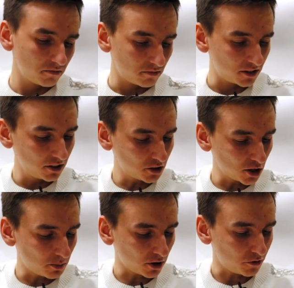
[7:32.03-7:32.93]
It's
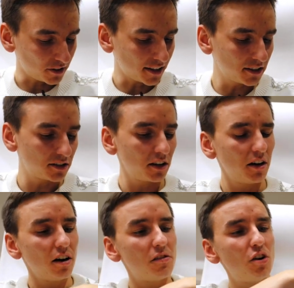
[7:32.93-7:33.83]
literally perfect. And it's
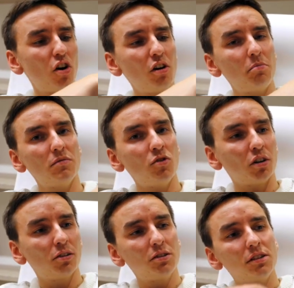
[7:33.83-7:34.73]
there are
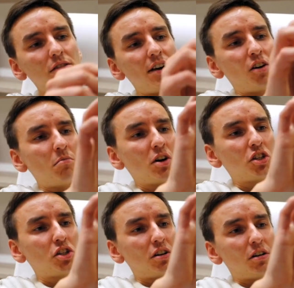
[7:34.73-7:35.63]
Nautiluses that are
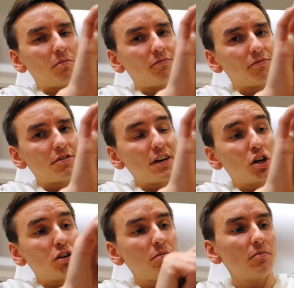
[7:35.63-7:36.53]
much um,
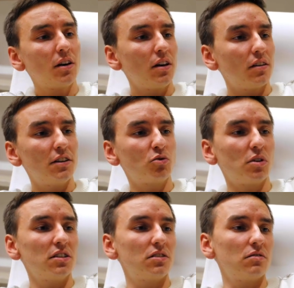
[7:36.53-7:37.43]
thicker. This
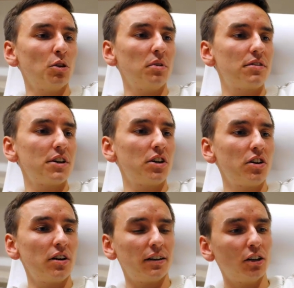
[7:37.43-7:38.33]
one is a little bit
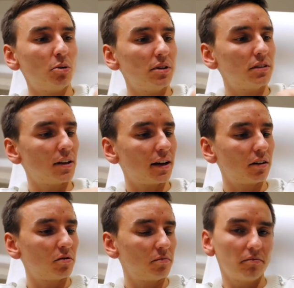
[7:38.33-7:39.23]
thinner and a little bit
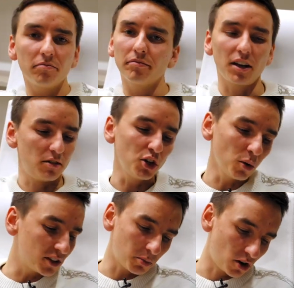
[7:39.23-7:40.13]
like, you
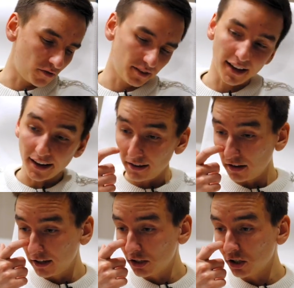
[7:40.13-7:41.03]
know, it's perfect. Like
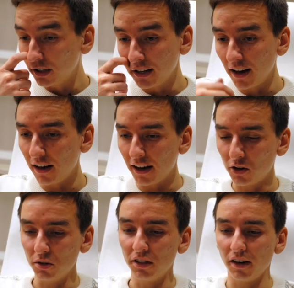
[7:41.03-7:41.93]
literally, I, I
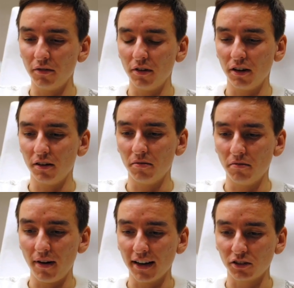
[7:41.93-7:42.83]
couldn't have
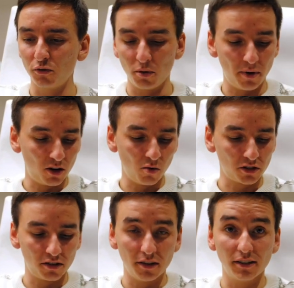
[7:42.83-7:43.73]
um, asked for a better
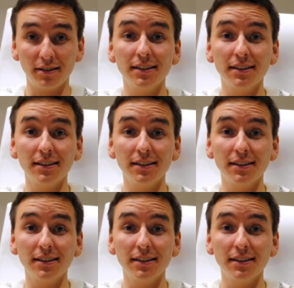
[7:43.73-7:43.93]
watch than this.